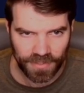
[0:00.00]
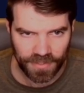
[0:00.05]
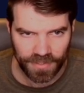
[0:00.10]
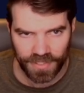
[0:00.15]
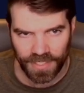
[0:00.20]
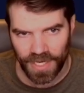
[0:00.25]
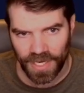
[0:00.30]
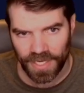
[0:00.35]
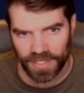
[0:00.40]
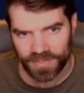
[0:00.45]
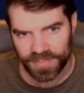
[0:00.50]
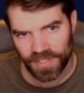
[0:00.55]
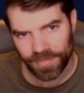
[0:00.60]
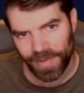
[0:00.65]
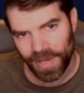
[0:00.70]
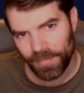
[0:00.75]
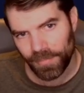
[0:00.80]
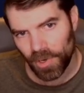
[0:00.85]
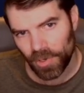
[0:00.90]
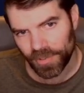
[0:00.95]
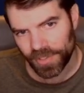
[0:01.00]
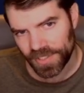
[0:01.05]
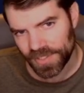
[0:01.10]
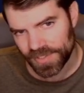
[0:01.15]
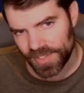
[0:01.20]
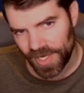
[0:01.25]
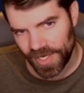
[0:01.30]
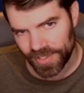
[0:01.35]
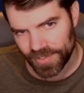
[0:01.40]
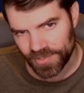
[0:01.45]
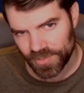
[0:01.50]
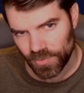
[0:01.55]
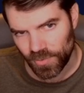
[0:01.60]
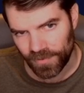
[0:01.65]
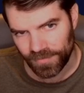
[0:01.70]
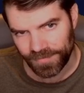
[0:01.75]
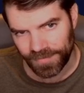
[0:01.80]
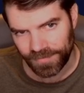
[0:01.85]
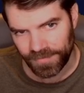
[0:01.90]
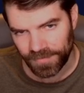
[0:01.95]
Yeah, see, my Mona attack is
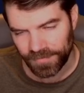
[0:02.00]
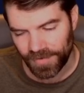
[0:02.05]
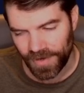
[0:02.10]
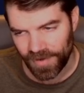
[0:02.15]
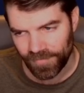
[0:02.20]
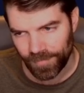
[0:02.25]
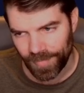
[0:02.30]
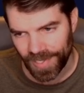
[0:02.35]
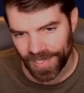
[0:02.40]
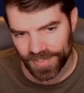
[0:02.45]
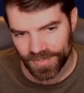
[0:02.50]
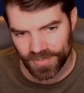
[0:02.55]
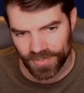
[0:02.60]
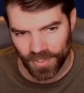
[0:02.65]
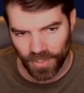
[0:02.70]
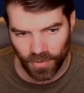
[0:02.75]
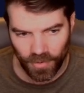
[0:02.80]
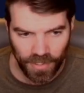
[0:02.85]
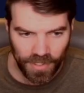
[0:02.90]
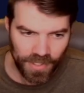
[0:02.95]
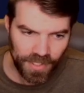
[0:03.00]
1255 base, so